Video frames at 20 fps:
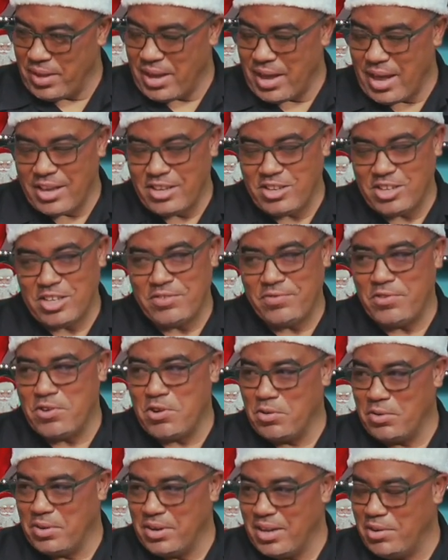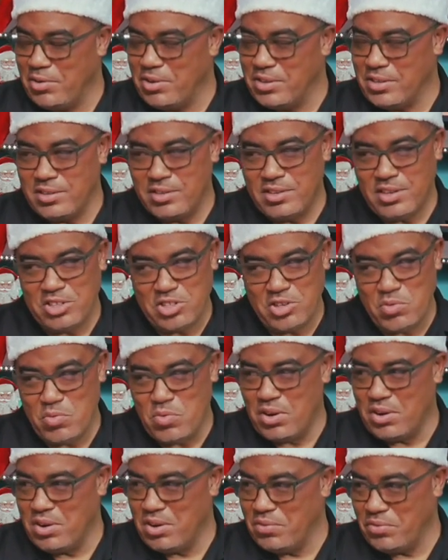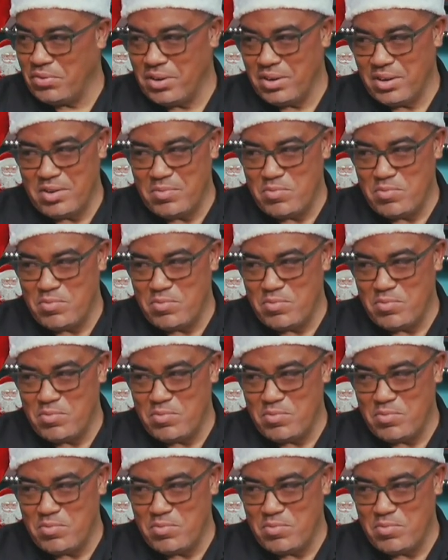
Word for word: I just found it was such a wonderful little